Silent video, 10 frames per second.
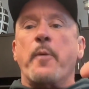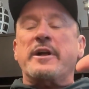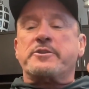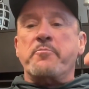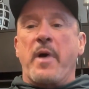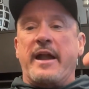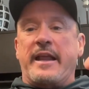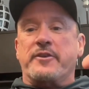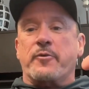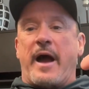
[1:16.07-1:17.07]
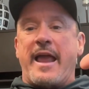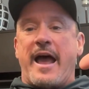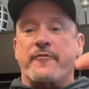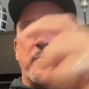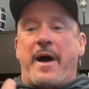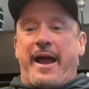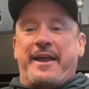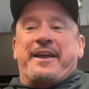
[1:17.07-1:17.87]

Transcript: much money do I have in my